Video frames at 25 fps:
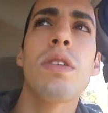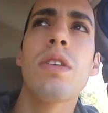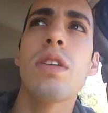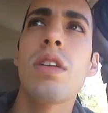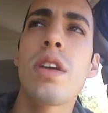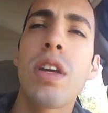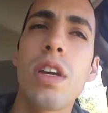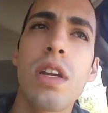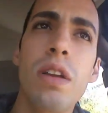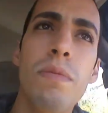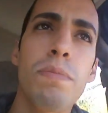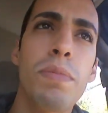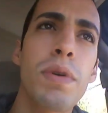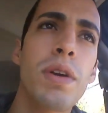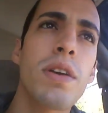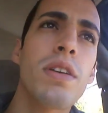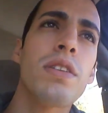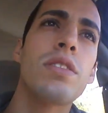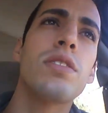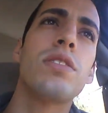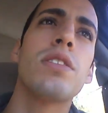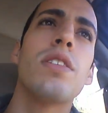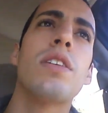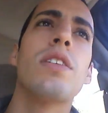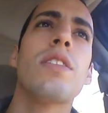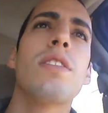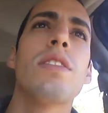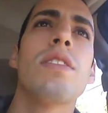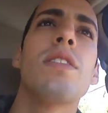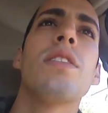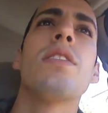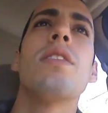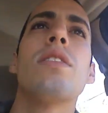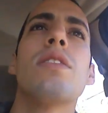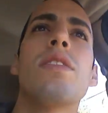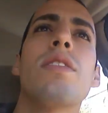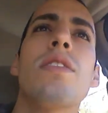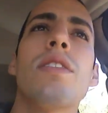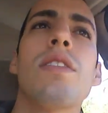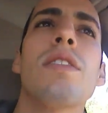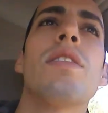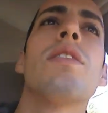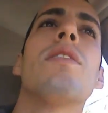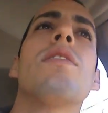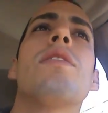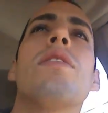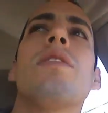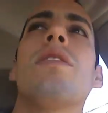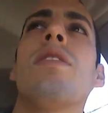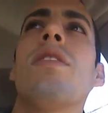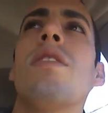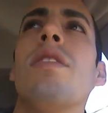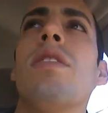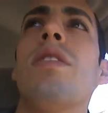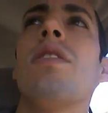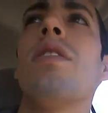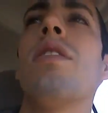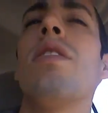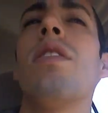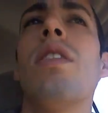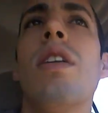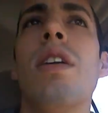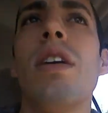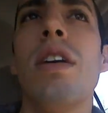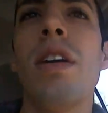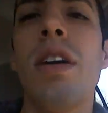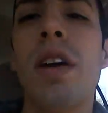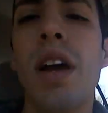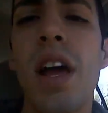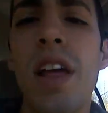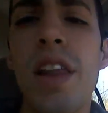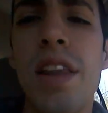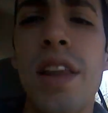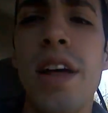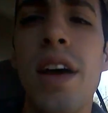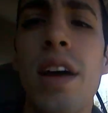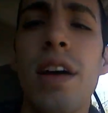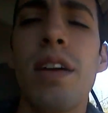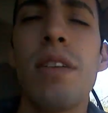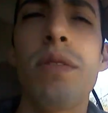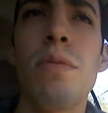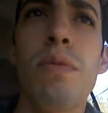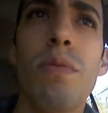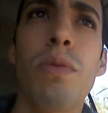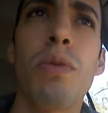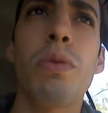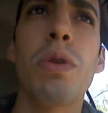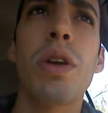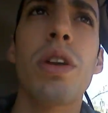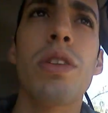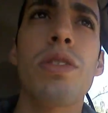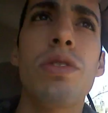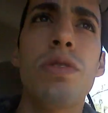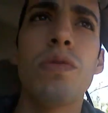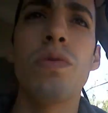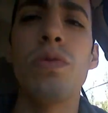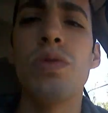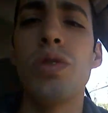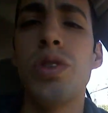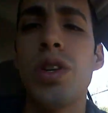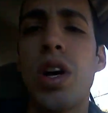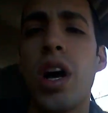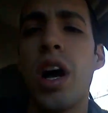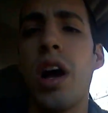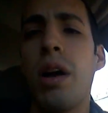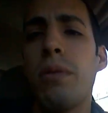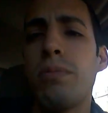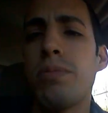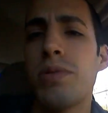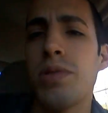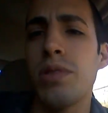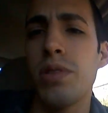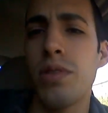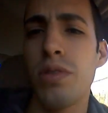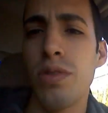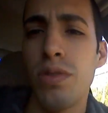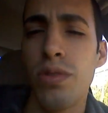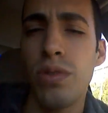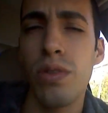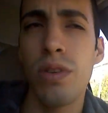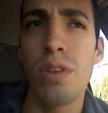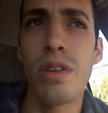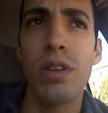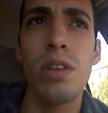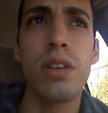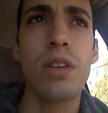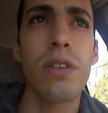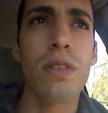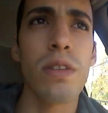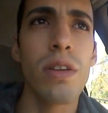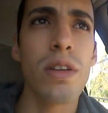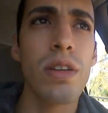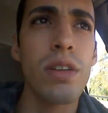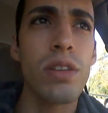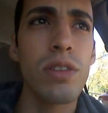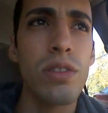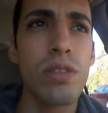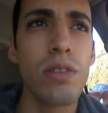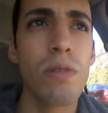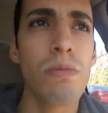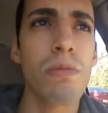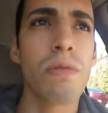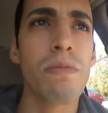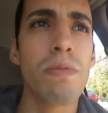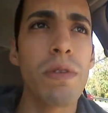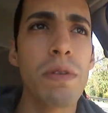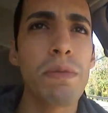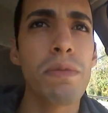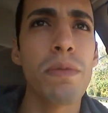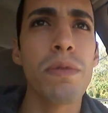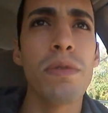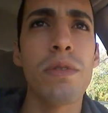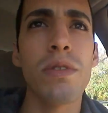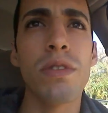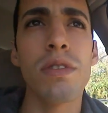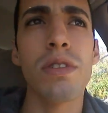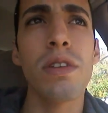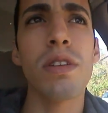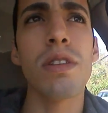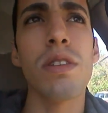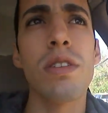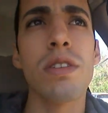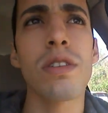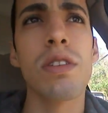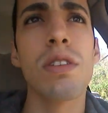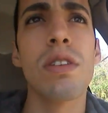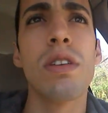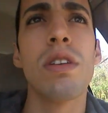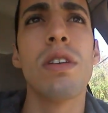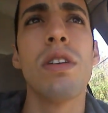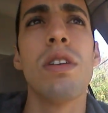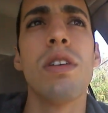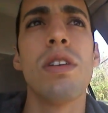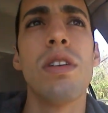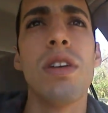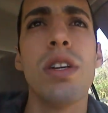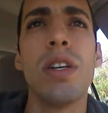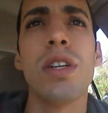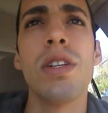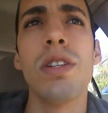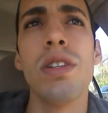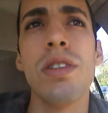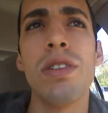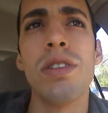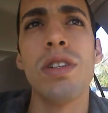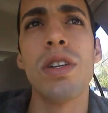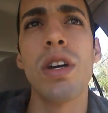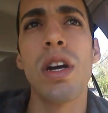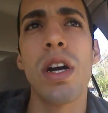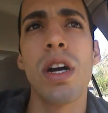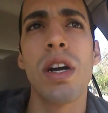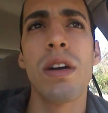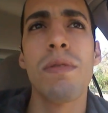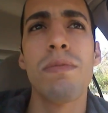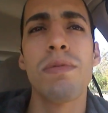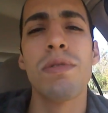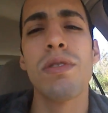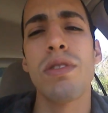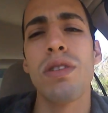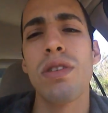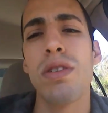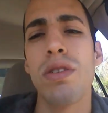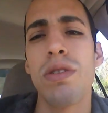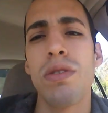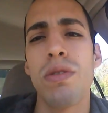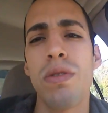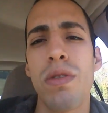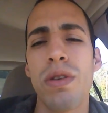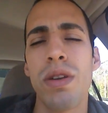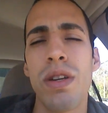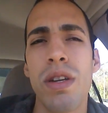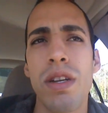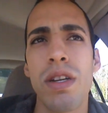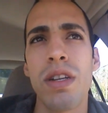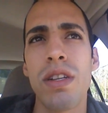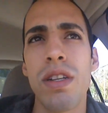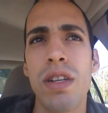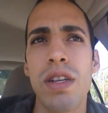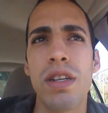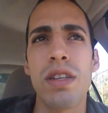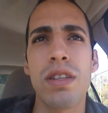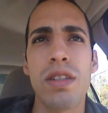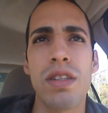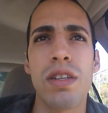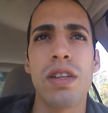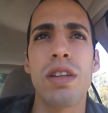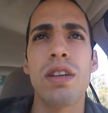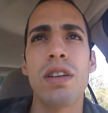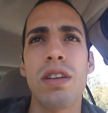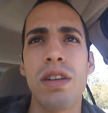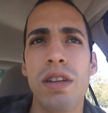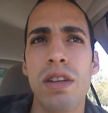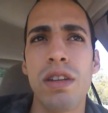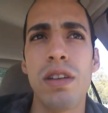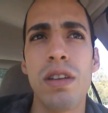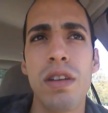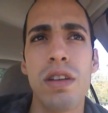get a paycheck and that it will get you job security. And so many people see this job security and they say,